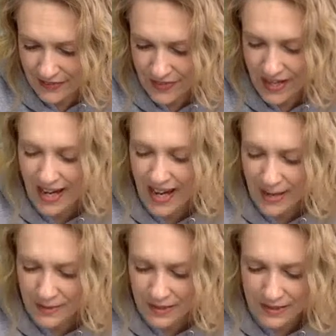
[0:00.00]
They
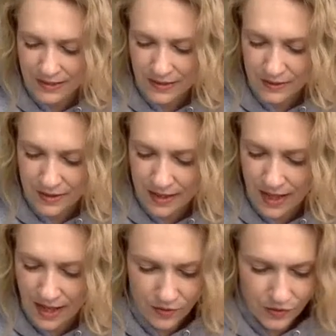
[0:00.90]
absolutely
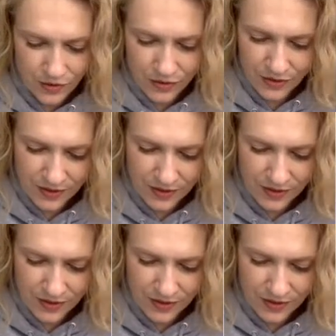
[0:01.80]
count.